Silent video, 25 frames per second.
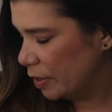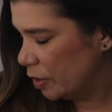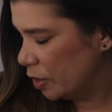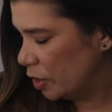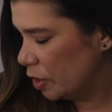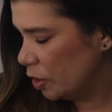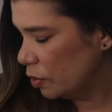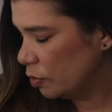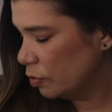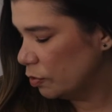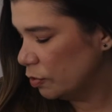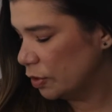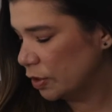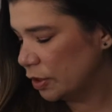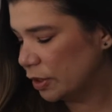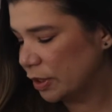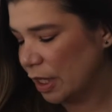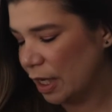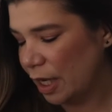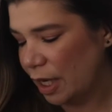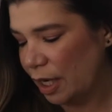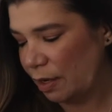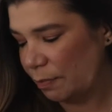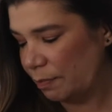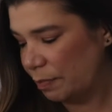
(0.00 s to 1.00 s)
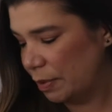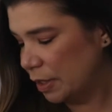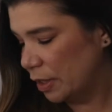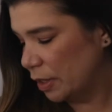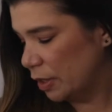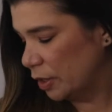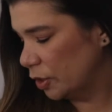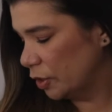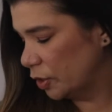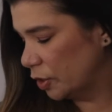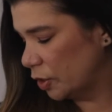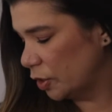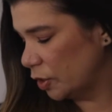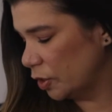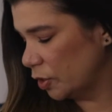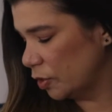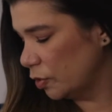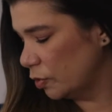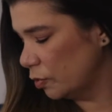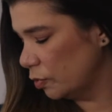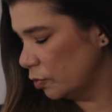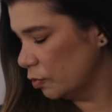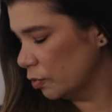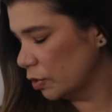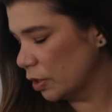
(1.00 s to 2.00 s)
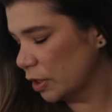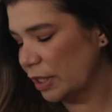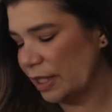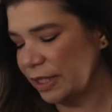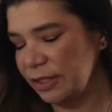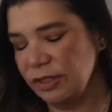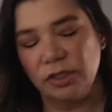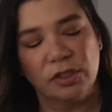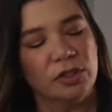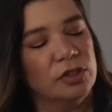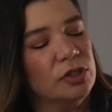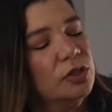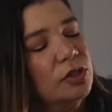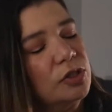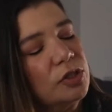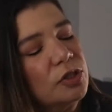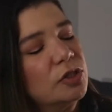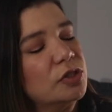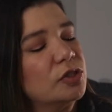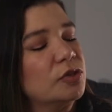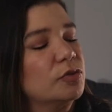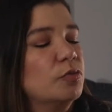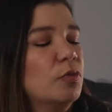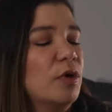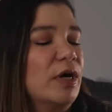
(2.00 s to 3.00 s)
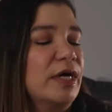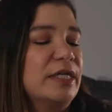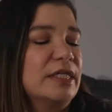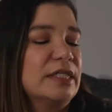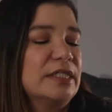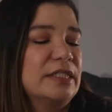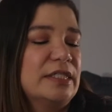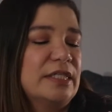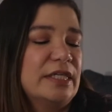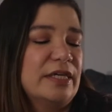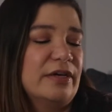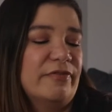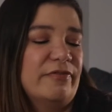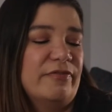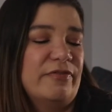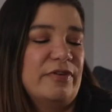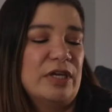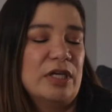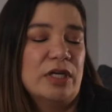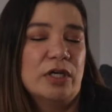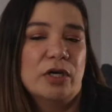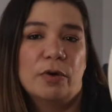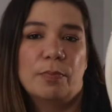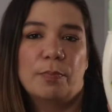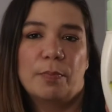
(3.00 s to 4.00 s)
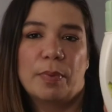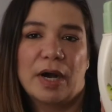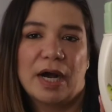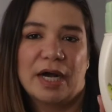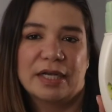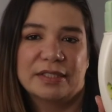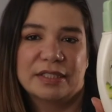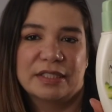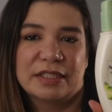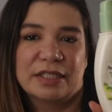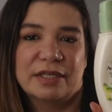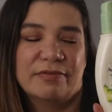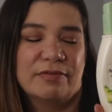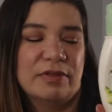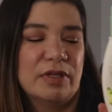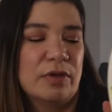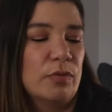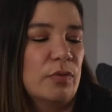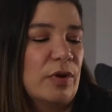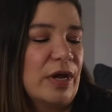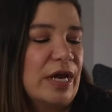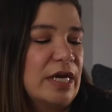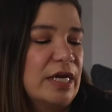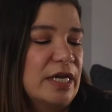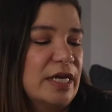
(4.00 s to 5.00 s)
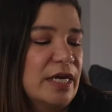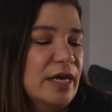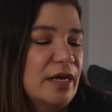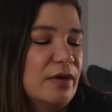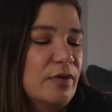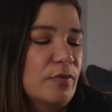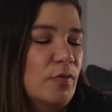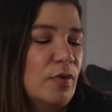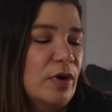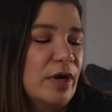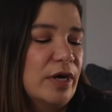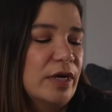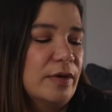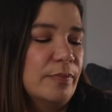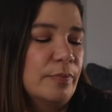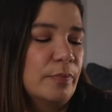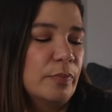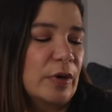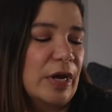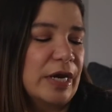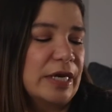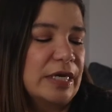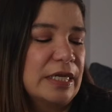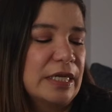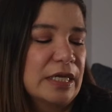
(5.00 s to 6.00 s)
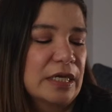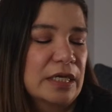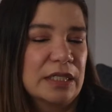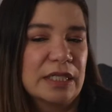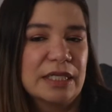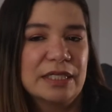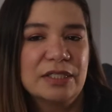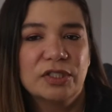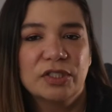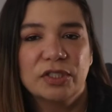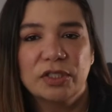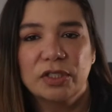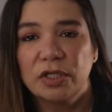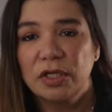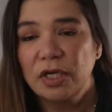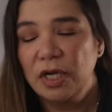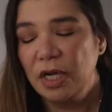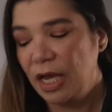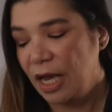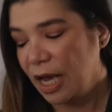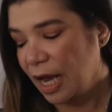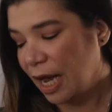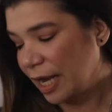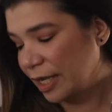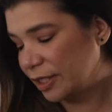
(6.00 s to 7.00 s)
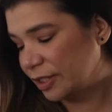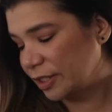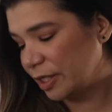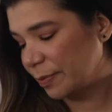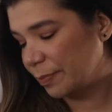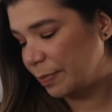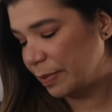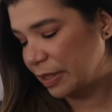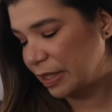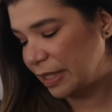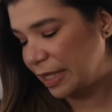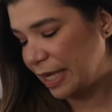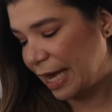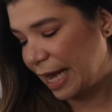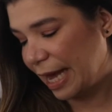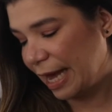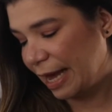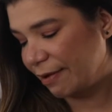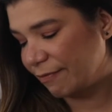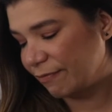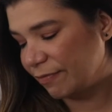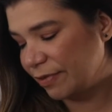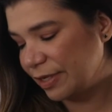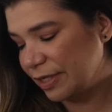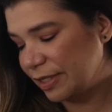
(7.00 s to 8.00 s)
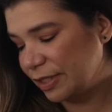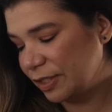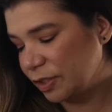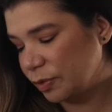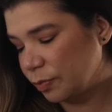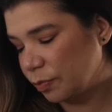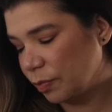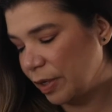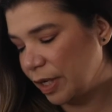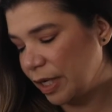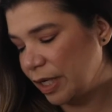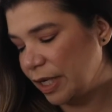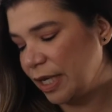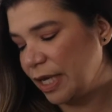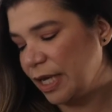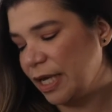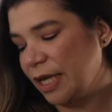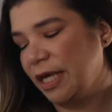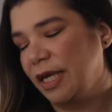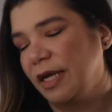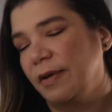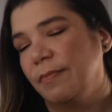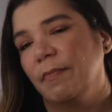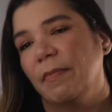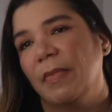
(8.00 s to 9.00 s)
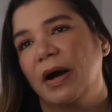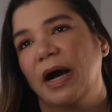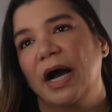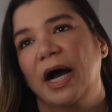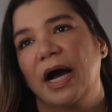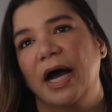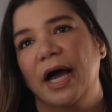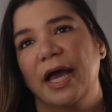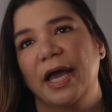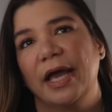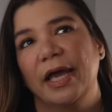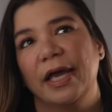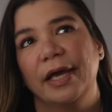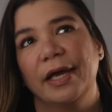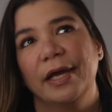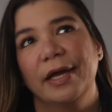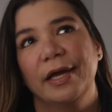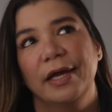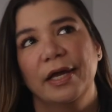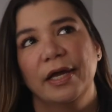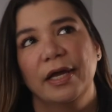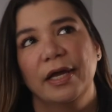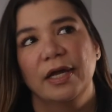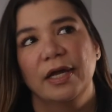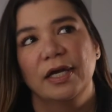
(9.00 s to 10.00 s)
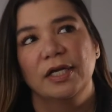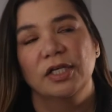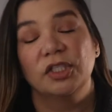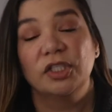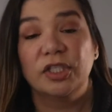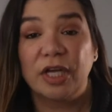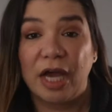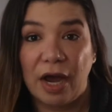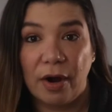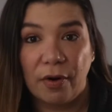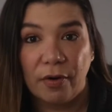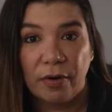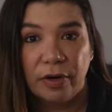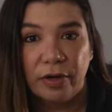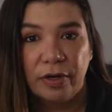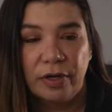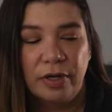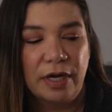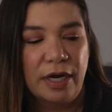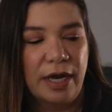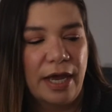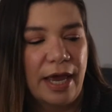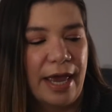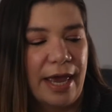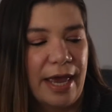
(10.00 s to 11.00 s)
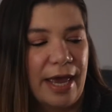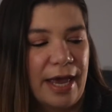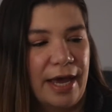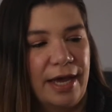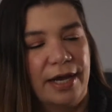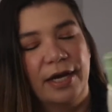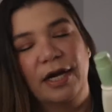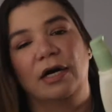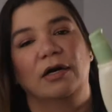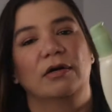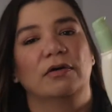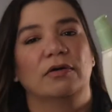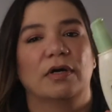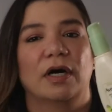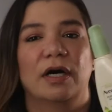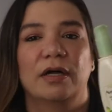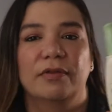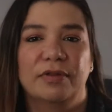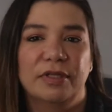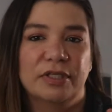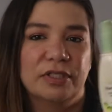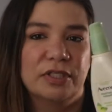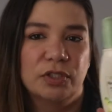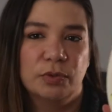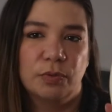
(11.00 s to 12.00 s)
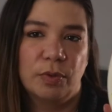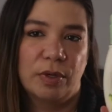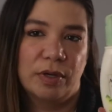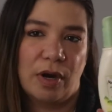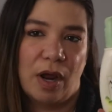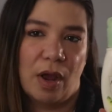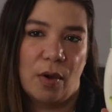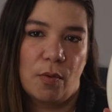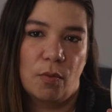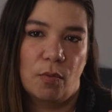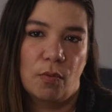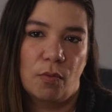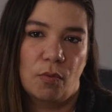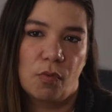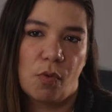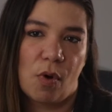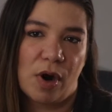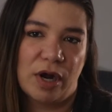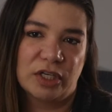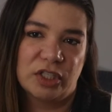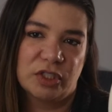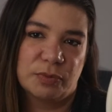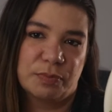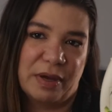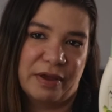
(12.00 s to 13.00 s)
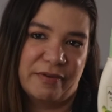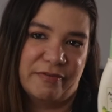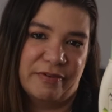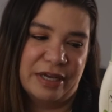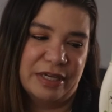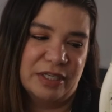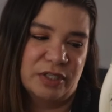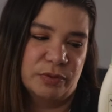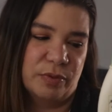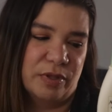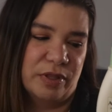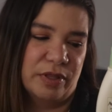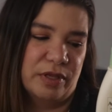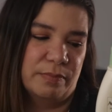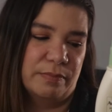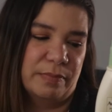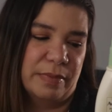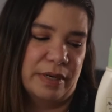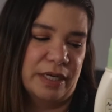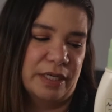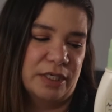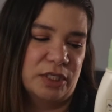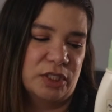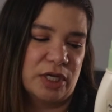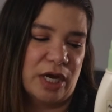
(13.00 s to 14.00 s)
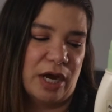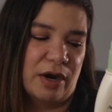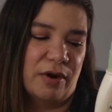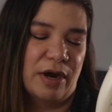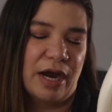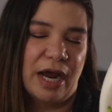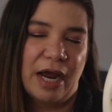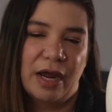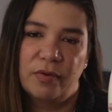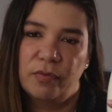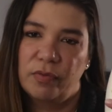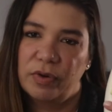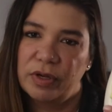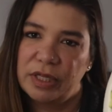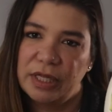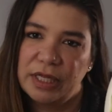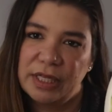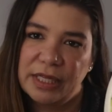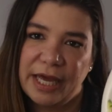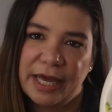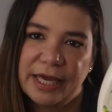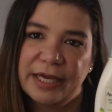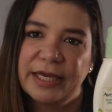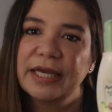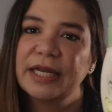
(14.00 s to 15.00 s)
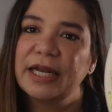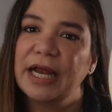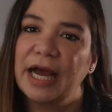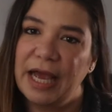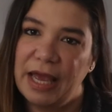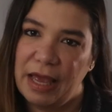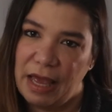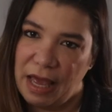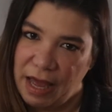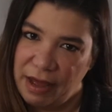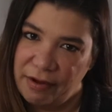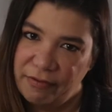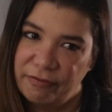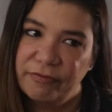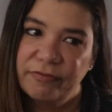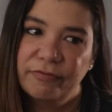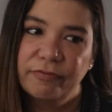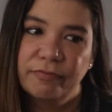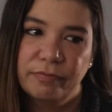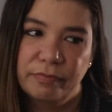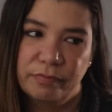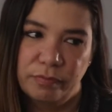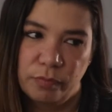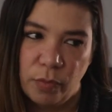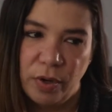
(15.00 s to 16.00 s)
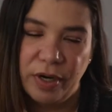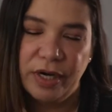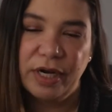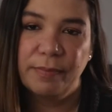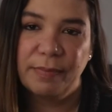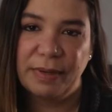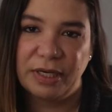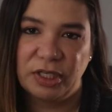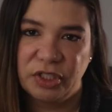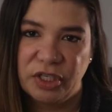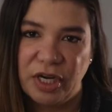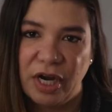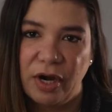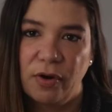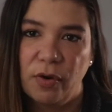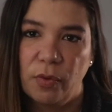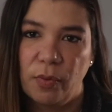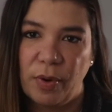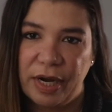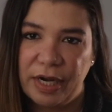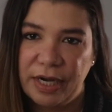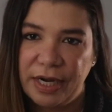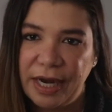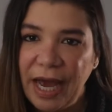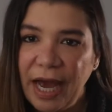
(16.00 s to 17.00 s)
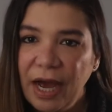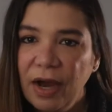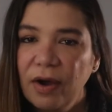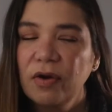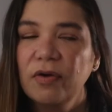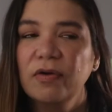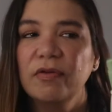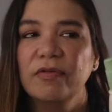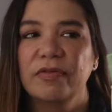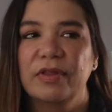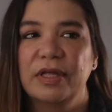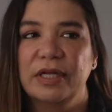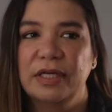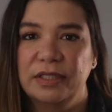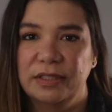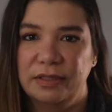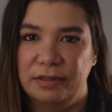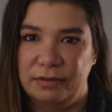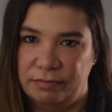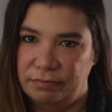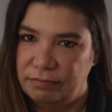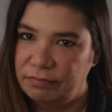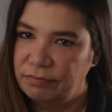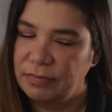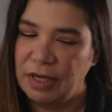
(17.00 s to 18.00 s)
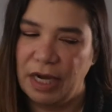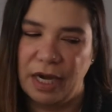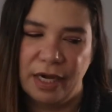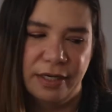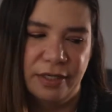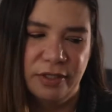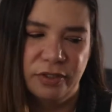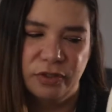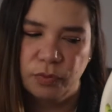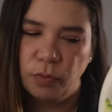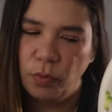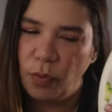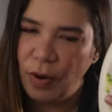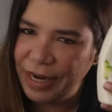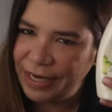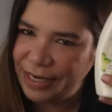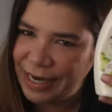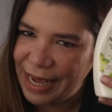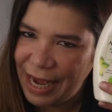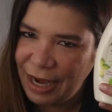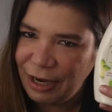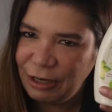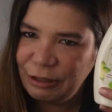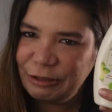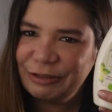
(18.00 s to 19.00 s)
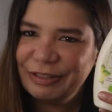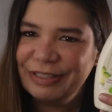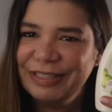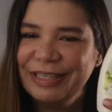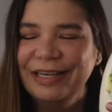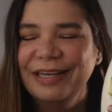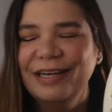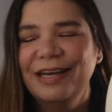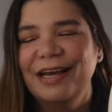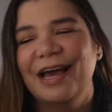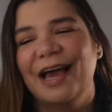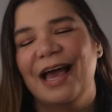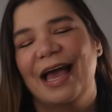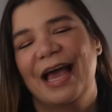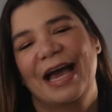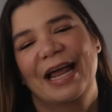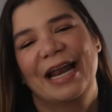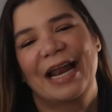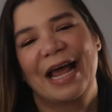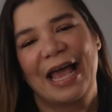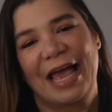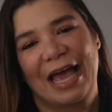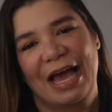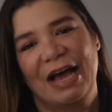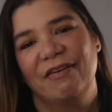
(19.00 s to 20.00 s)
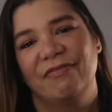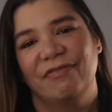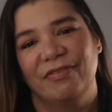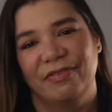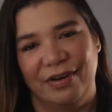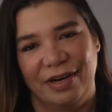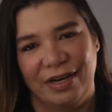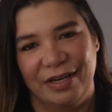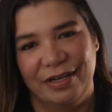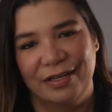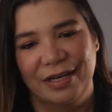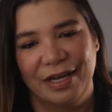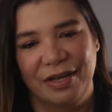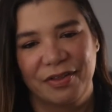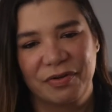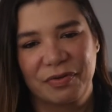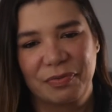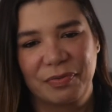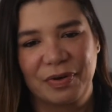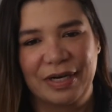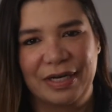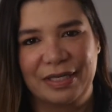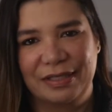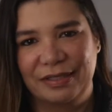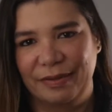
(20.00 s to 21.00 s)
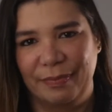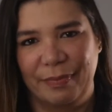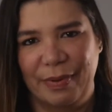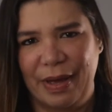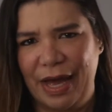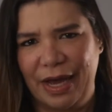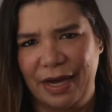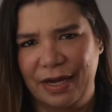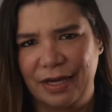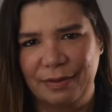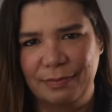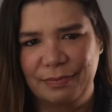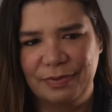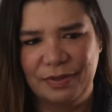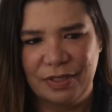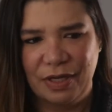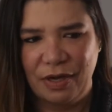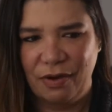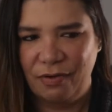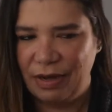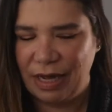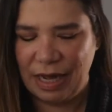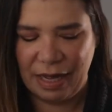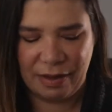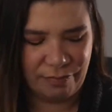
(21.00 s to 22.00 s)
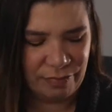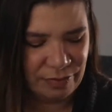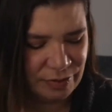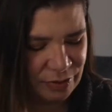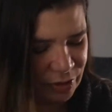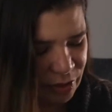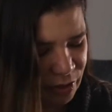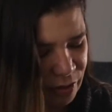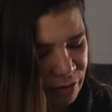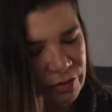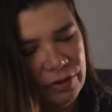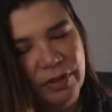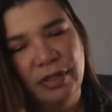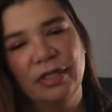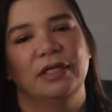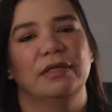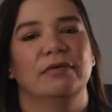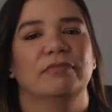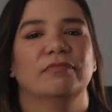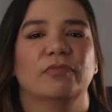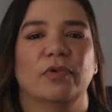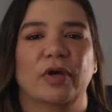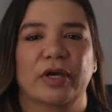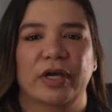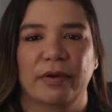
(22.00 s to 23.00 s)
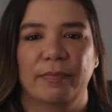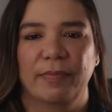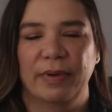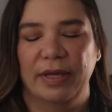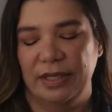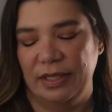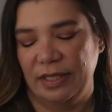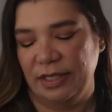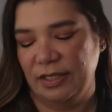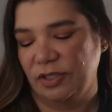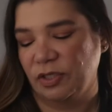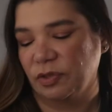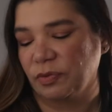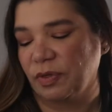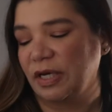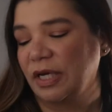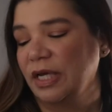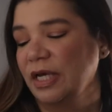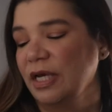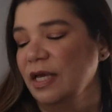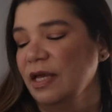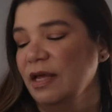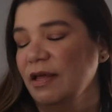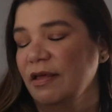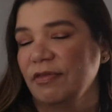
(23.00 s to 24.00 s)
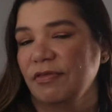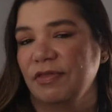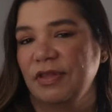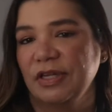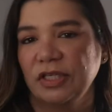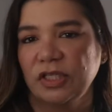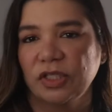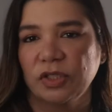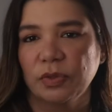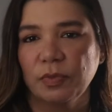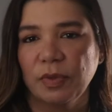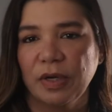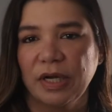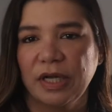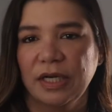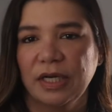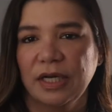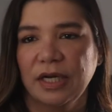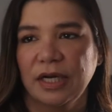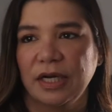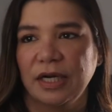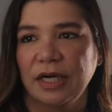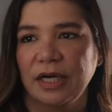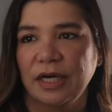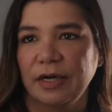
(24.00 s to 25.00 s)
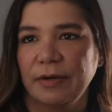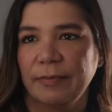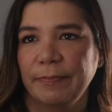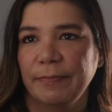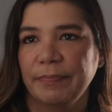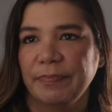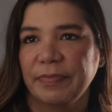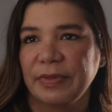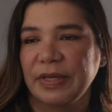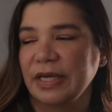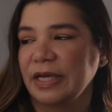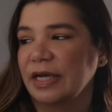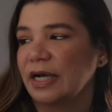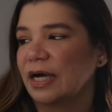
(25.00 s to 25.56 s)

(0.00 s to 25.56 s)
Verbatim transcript: used up two cleansers. One is the Aveeno Positively Radiant one, brightening cleanser. I typically have this one in my shower, and I'll, uh, this is what I wash my face with in my shower. I really like it. I have one in my shower right now that is on its way down, and I have another one as a backup, so I would totally recommend this one. This one um,